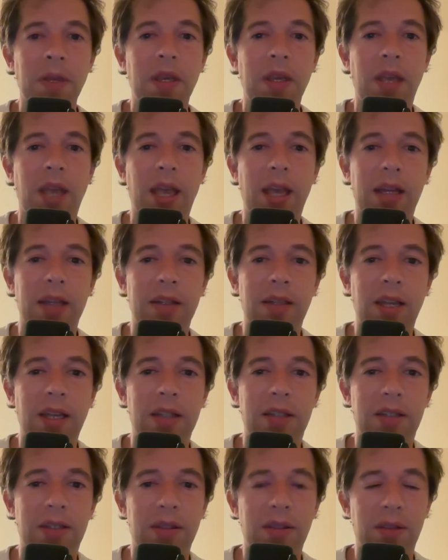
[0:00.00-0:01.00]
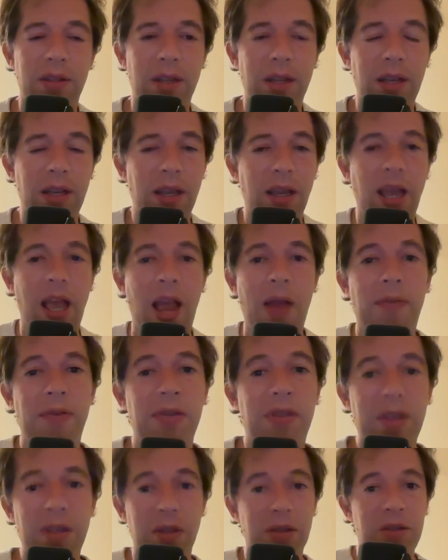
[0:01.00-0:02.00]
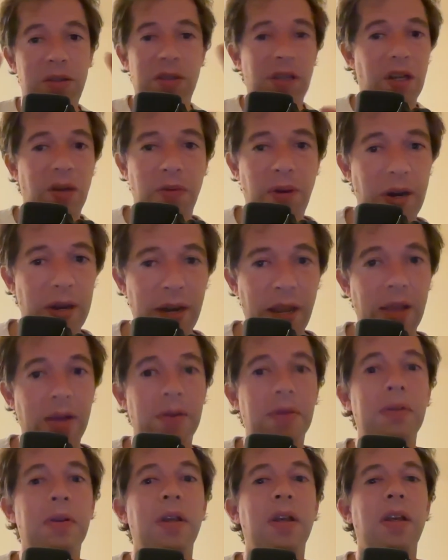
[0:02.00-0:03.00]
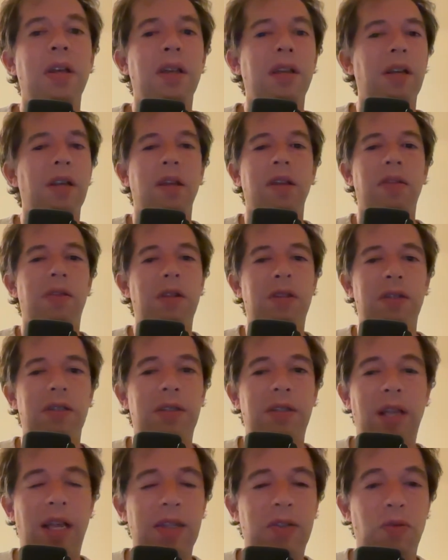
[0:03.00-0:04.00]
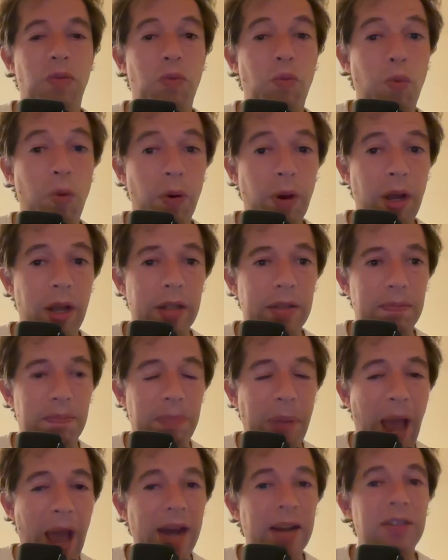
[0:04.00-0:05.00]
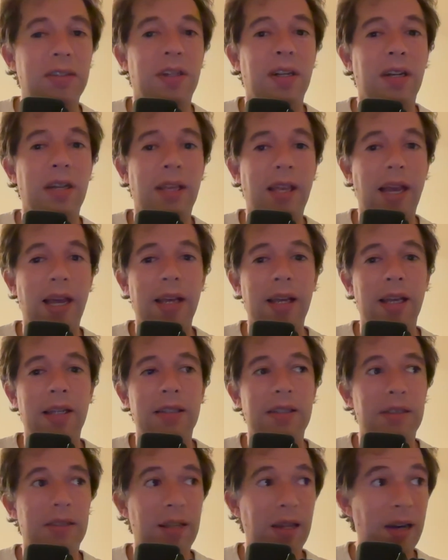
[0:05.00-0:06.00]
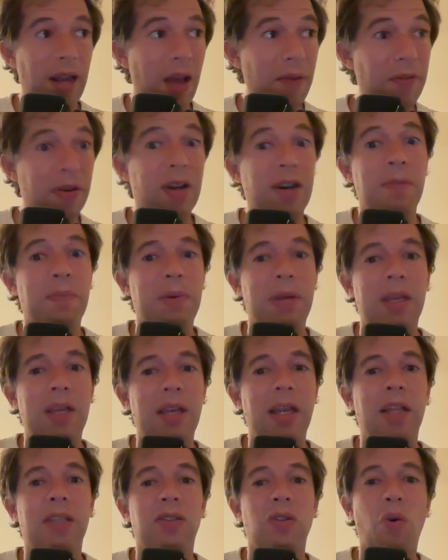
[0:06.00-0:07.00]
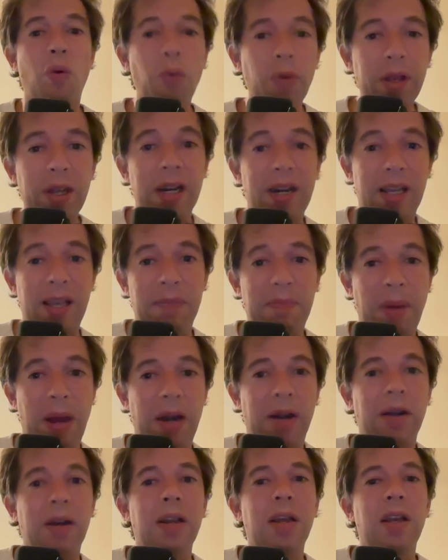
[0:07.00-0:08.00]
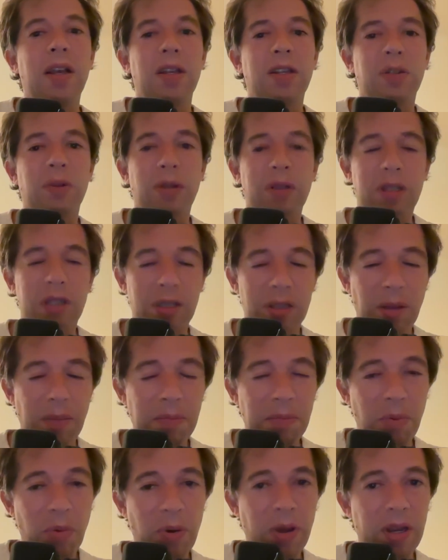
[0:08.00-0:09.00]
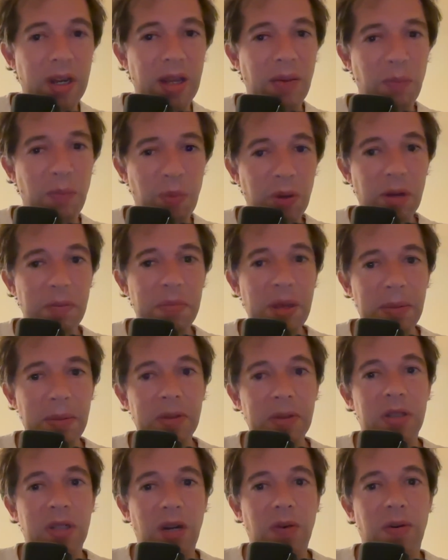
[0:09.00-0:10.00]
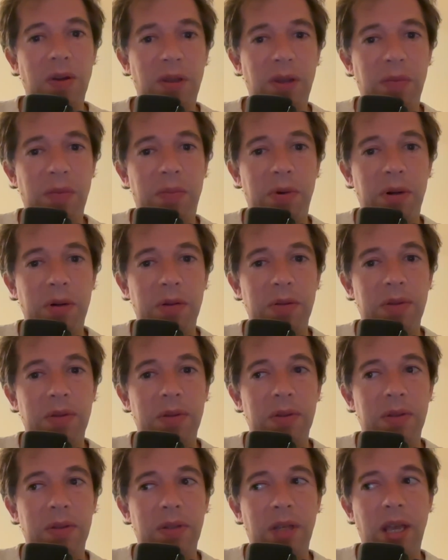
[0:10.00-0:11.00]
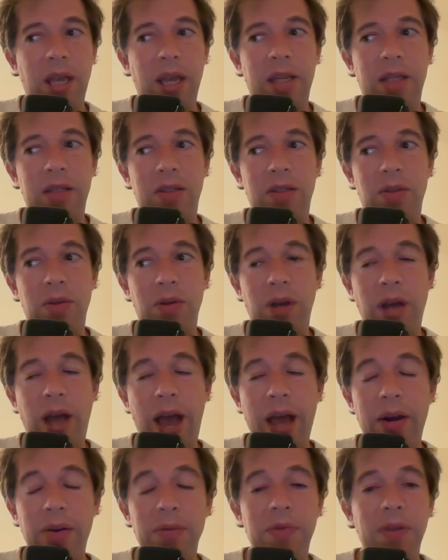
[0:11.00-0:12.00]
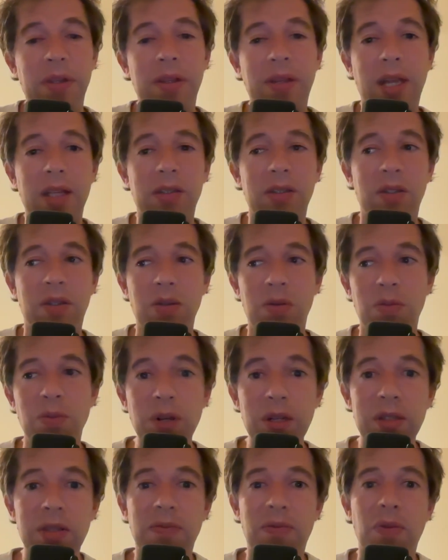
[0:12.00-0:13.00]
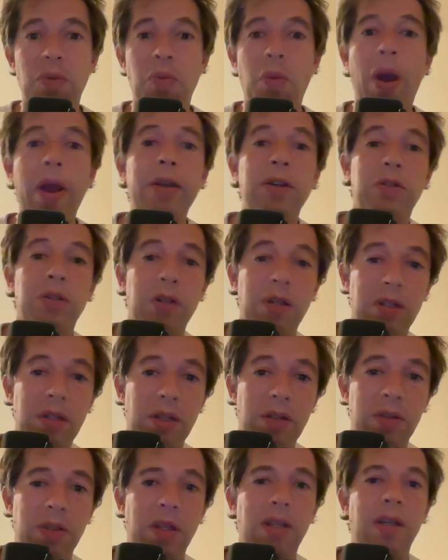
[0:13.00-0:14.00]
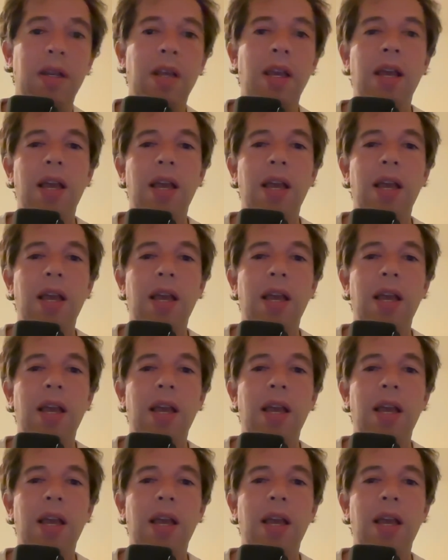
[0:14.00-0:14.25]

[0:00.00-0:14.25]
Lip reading: And it's everything you're seeing right now. This is as bad as going to get as it's ever going to be, and it's only going to get better. So at some point, it will be able to generate good prose. And so I don't think that's a good reason for why you shouldn't use it.